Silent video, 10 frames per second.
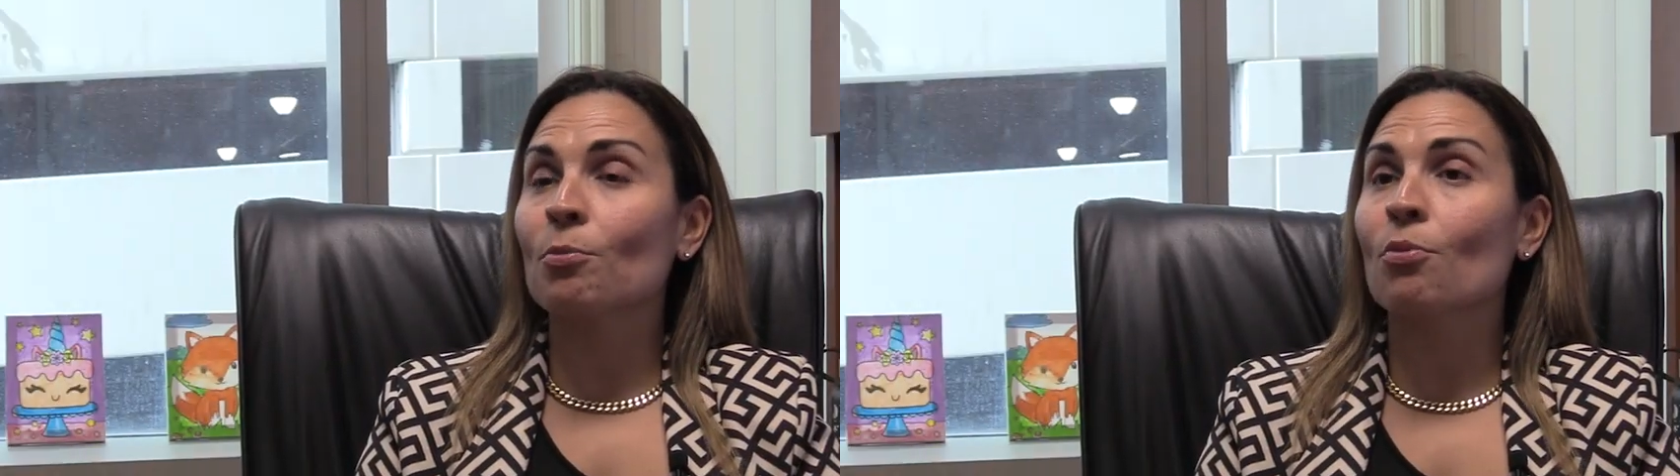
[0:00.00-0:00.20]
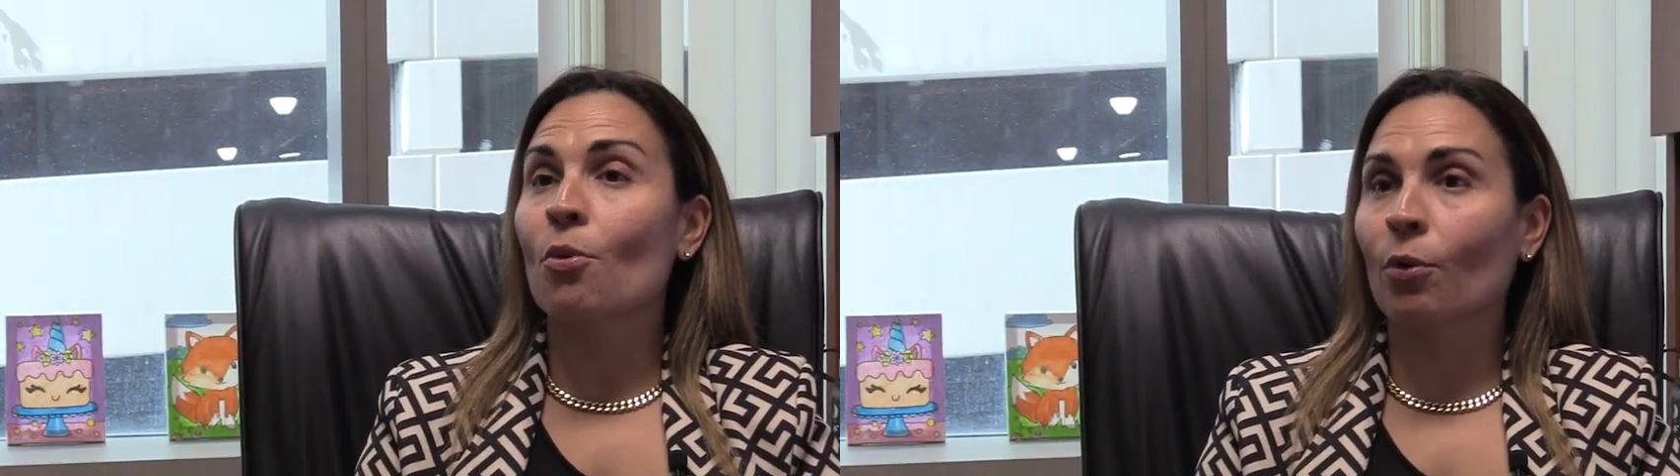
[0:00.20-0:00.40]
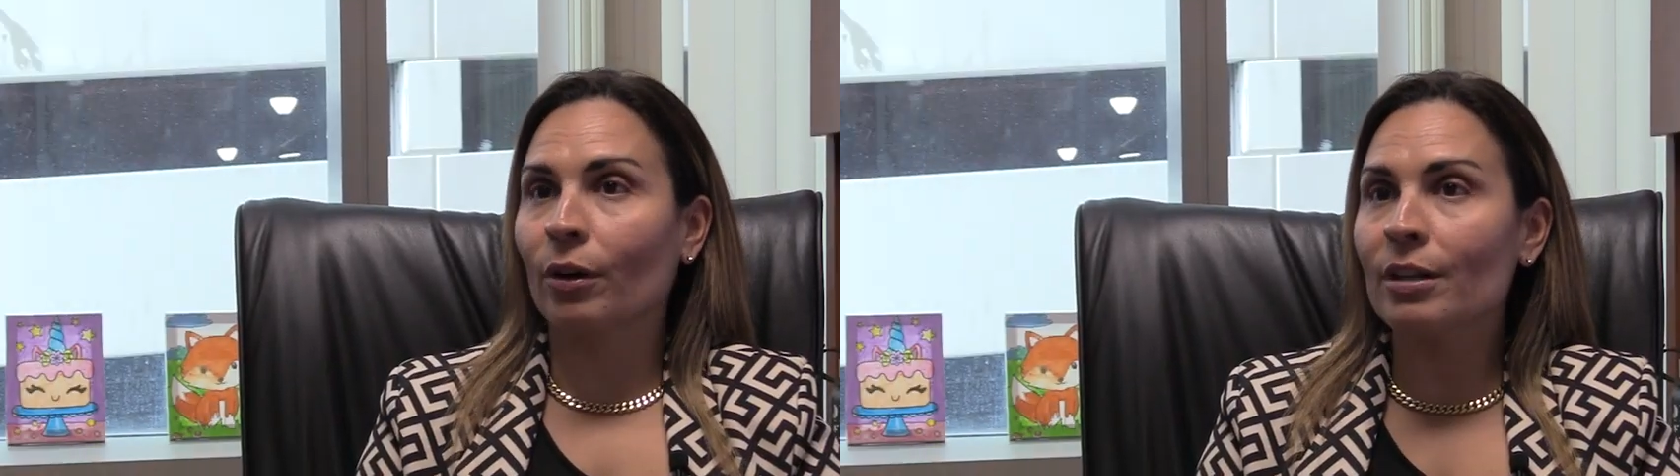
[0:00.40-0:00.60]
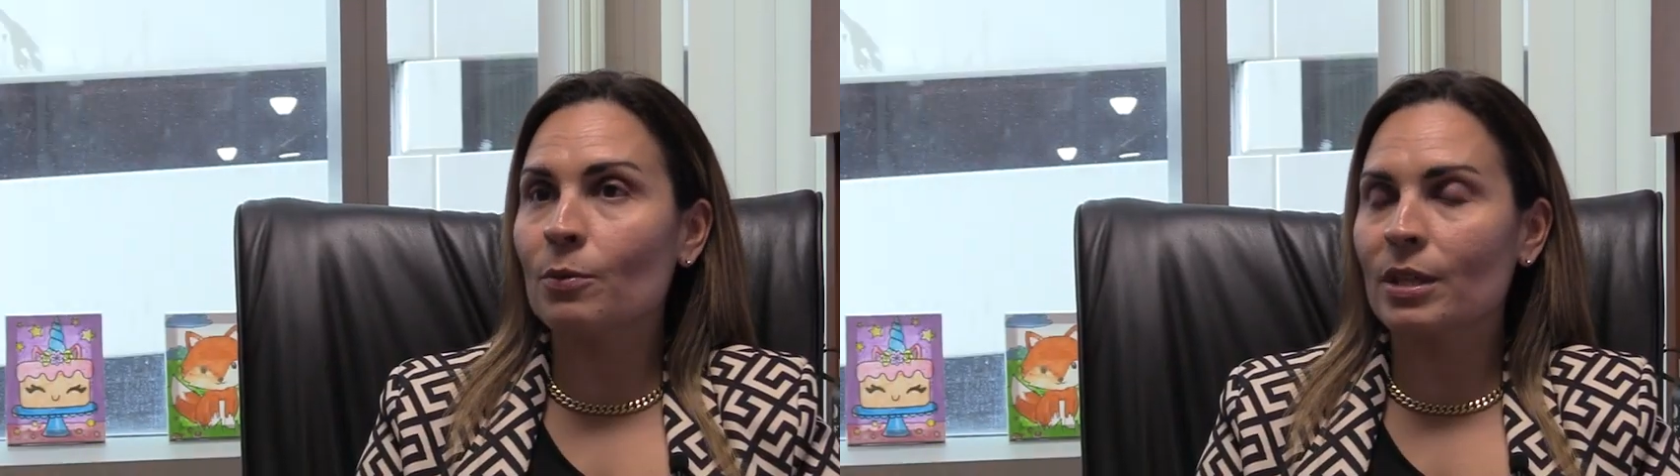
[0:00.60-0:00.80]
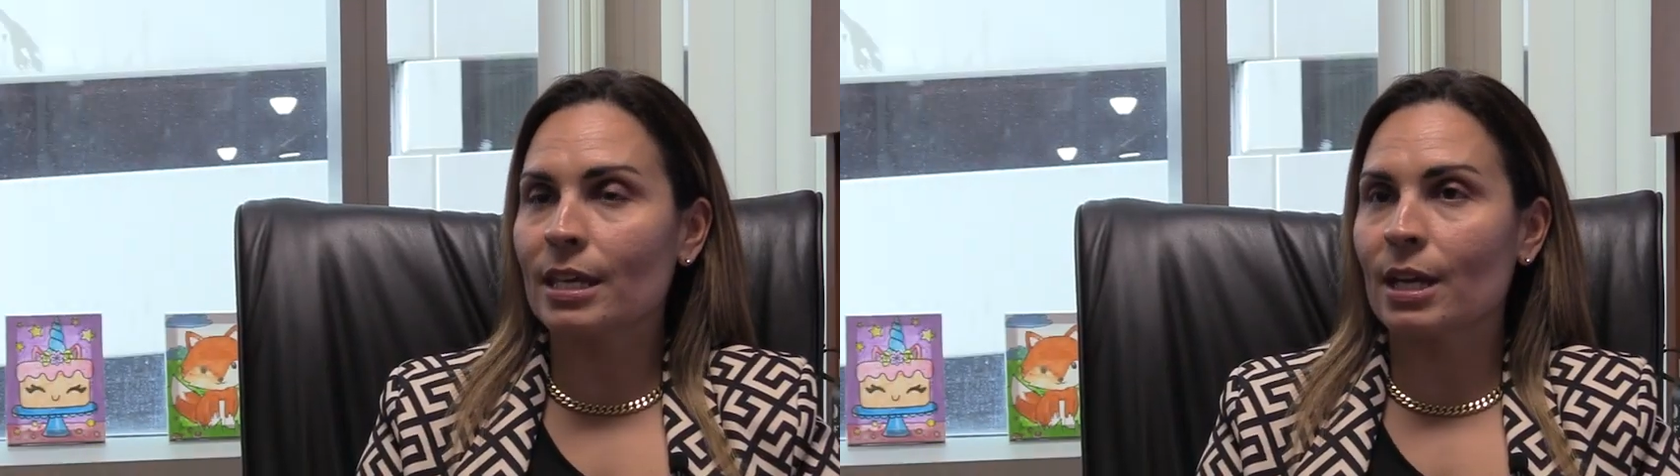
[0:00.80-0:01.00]

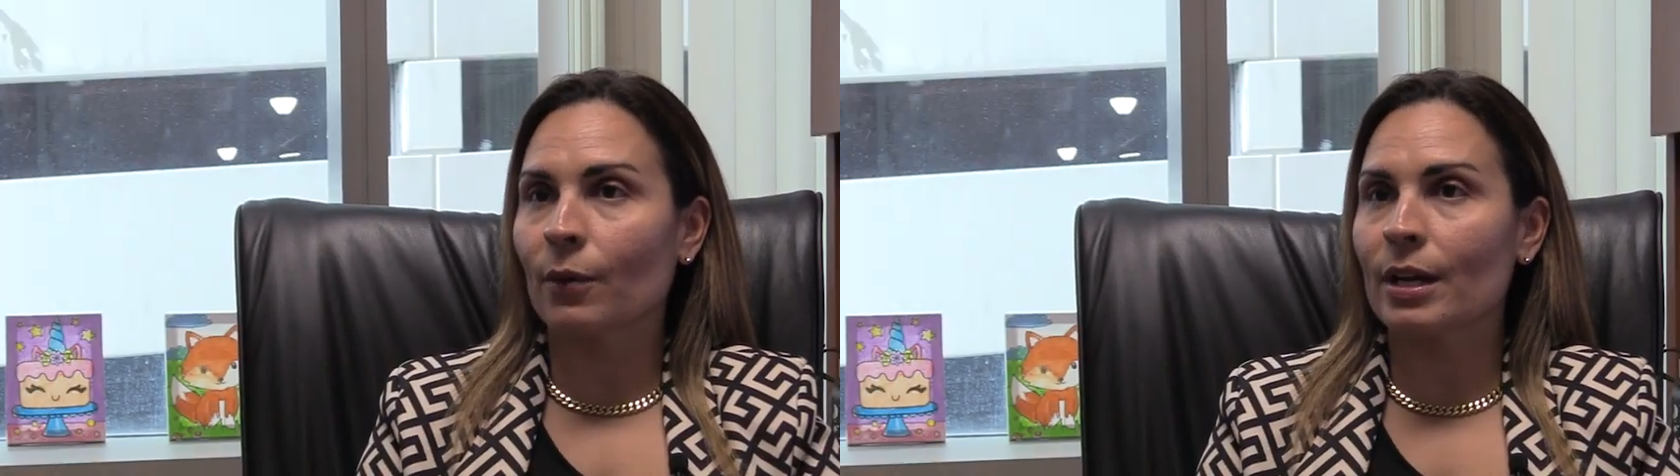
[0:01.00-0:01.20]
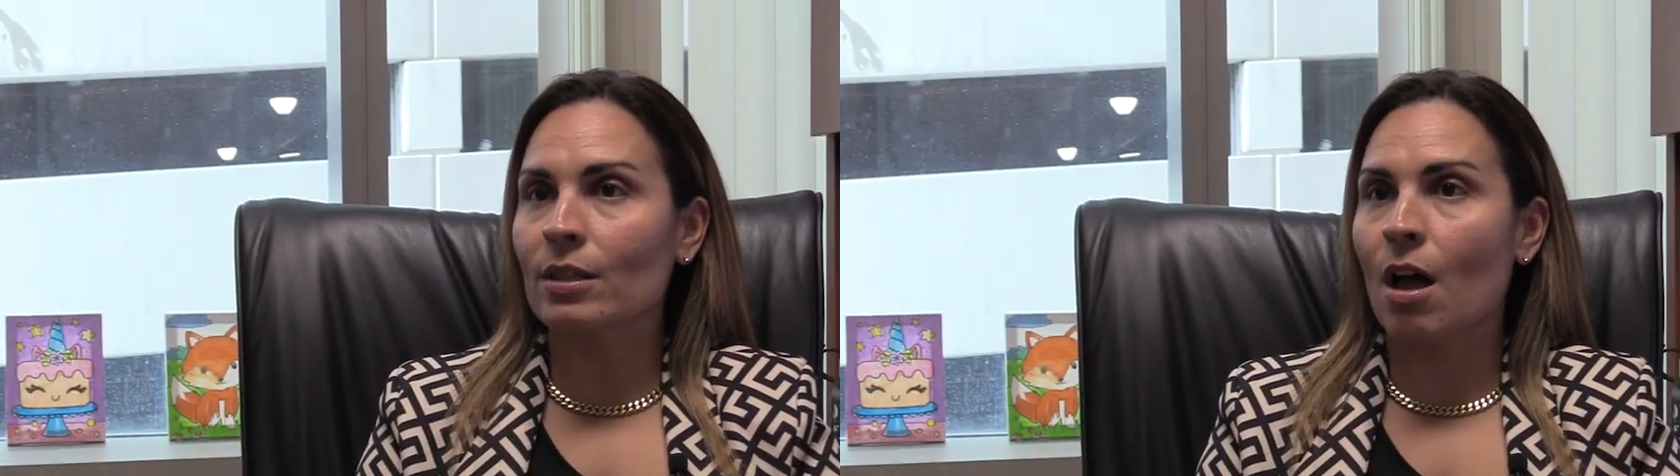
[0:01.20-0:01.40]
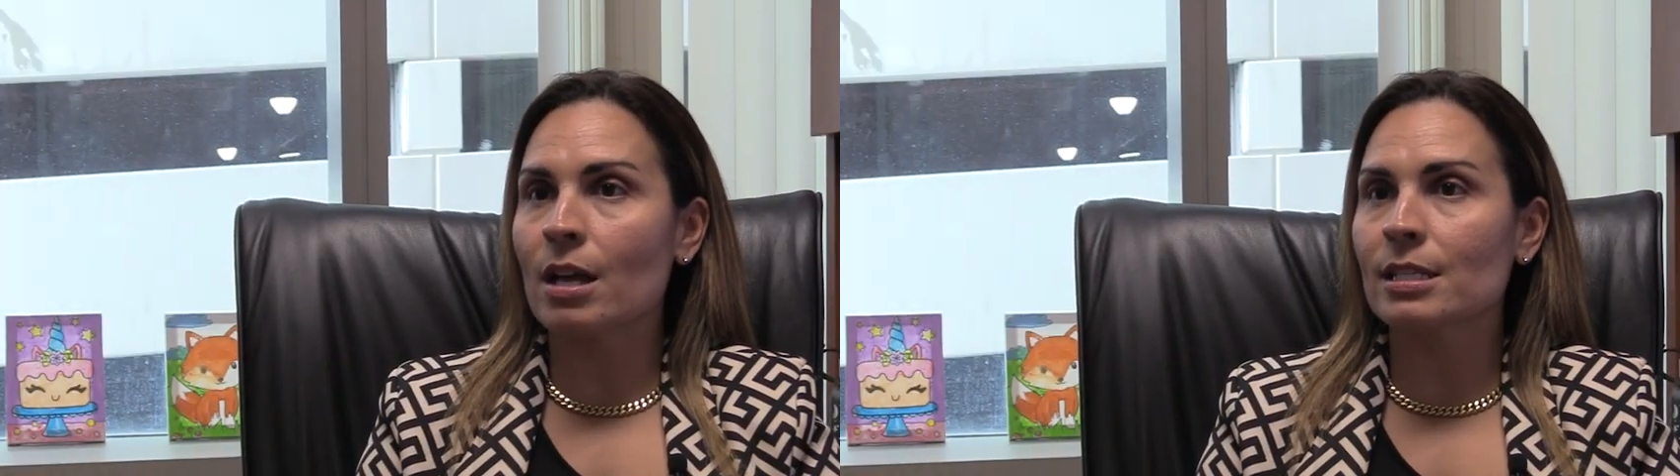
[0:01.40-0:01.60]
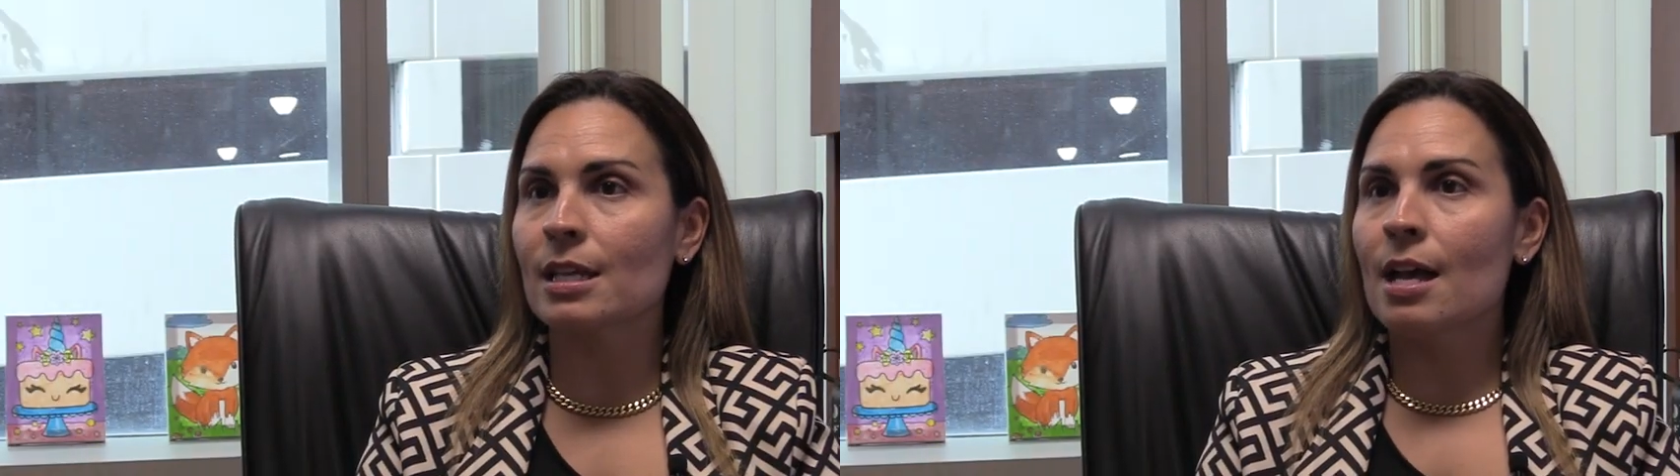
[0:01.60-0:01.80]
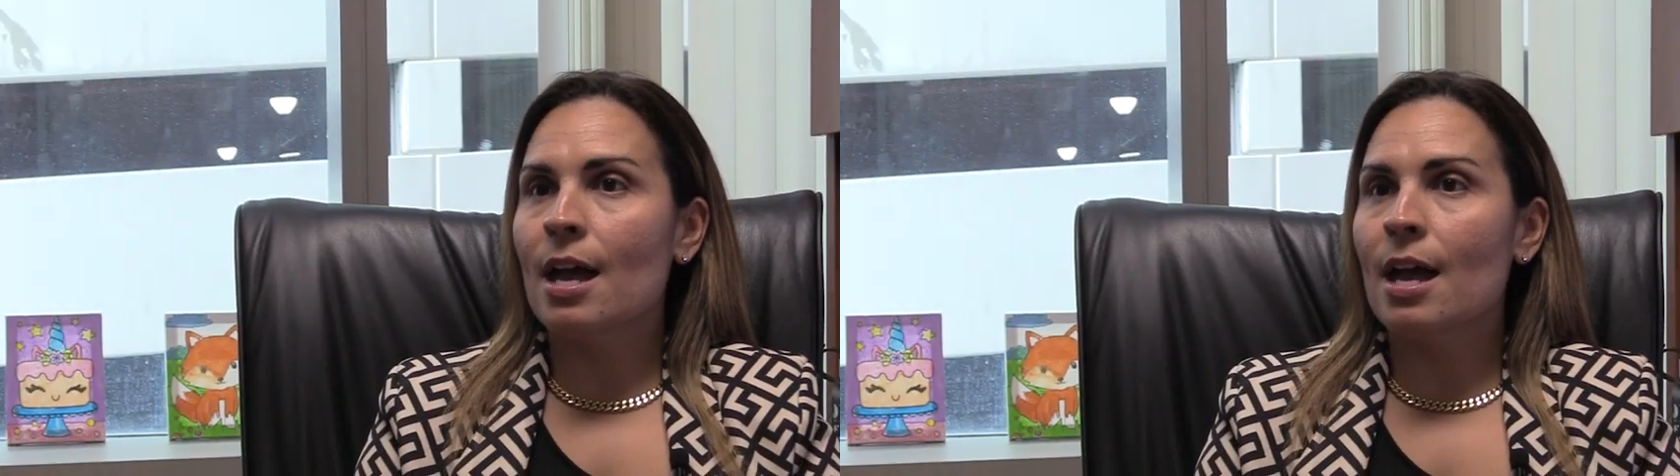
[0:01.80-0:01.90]
born with hearing loss.